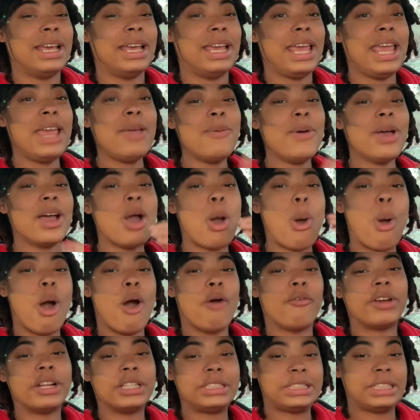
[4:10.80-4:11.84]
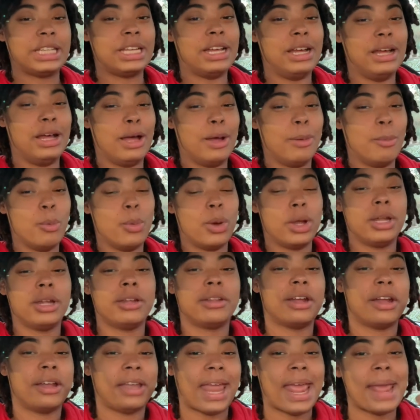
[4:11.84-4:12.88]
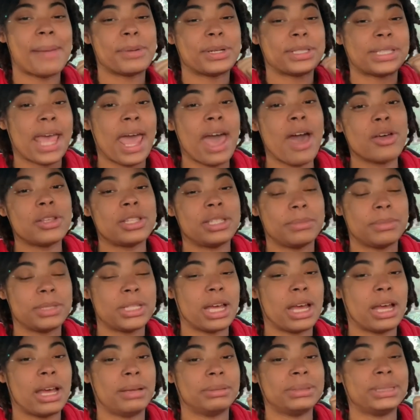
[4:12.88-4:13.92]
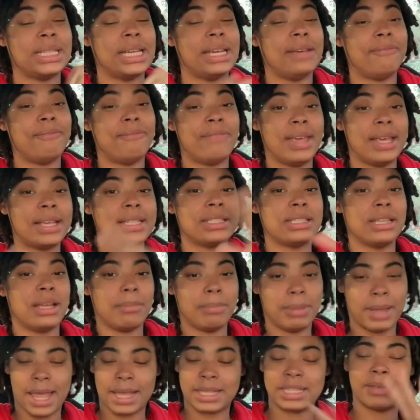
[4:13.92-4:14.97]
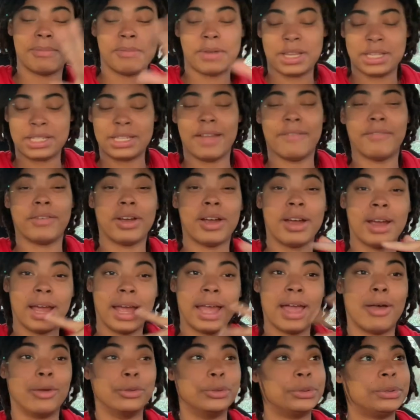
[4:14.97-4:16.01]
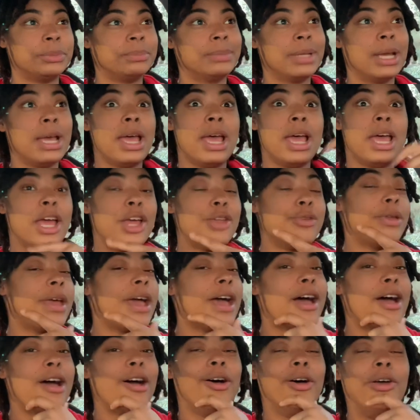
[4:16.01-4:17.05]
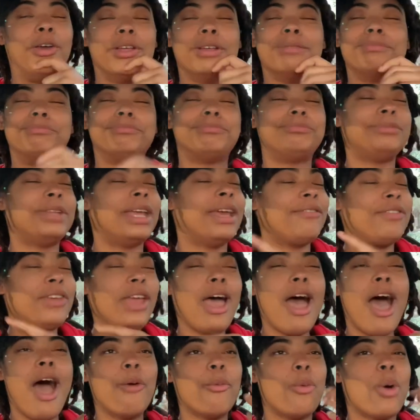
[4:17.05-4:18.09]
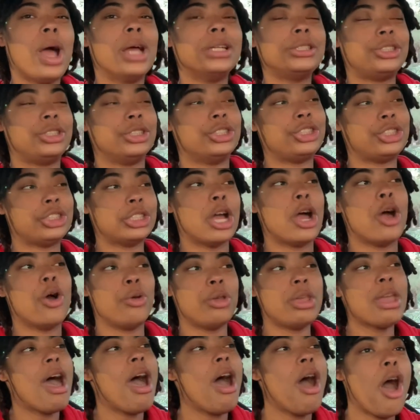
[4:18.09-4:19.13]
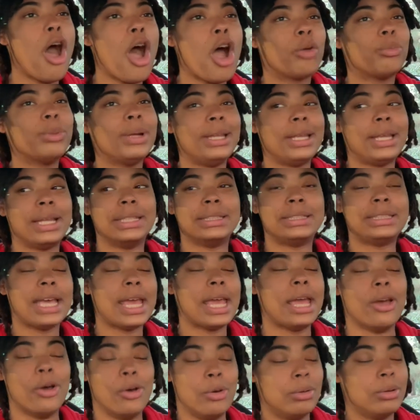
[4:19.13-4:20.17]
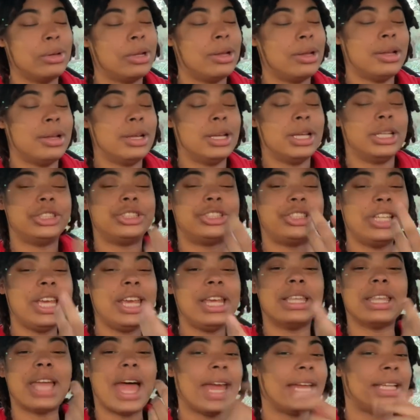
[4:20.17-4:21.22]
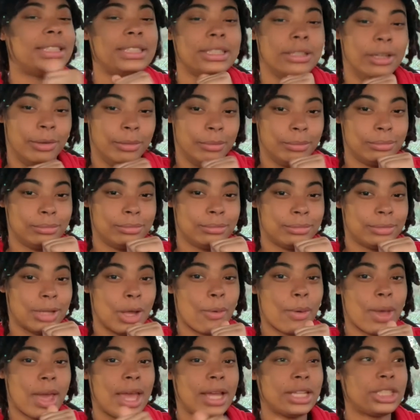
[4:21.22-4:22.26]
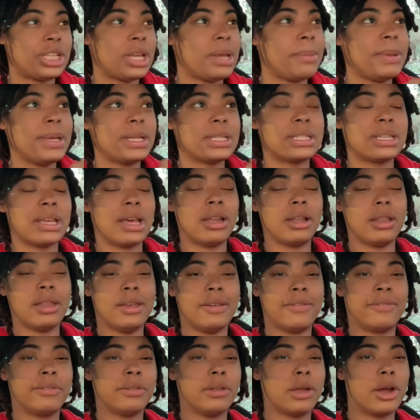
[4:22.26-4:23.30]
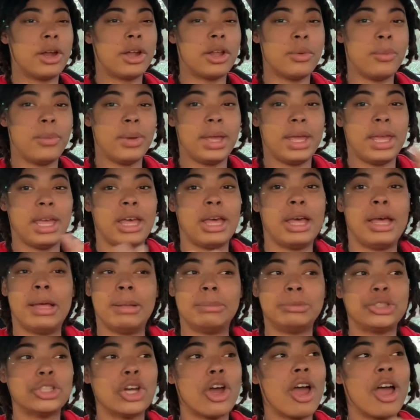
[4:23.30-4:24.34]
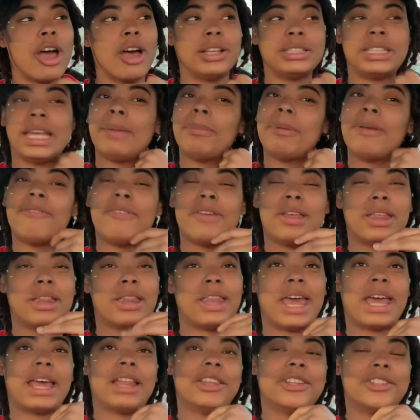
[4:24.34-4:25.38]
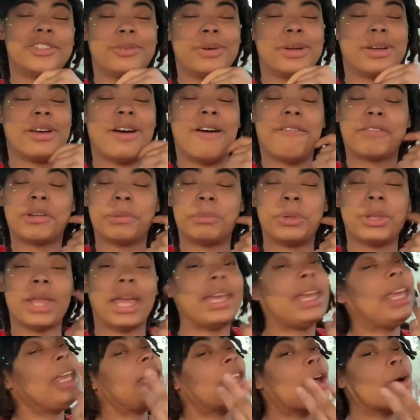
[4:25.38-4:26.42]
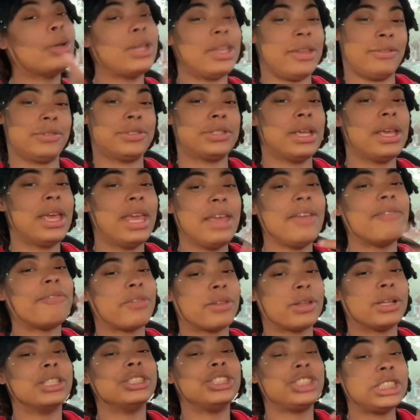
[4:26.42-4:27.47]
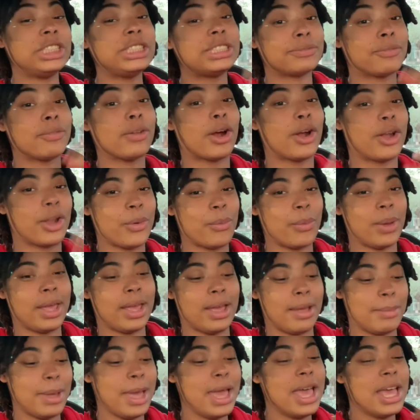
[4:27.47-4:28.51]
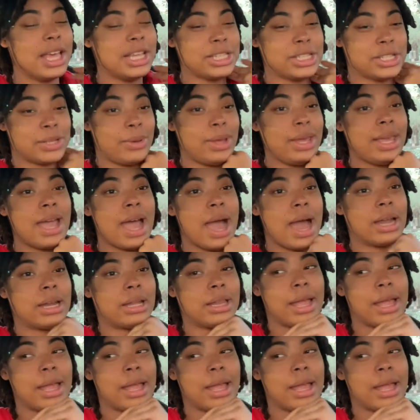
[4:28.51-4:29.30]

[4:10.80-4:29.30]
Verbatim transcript: he would go over to um, one of their neighbors' house sometimes and fix up like some of the stuff in her house. Now, if y'all watch the show, y'all already can tell she likes him. Okay, she be subtly flirting with him. Charles, he be feeling like a little uncomfortable. Like he know he he she's flirting with him, so he kind of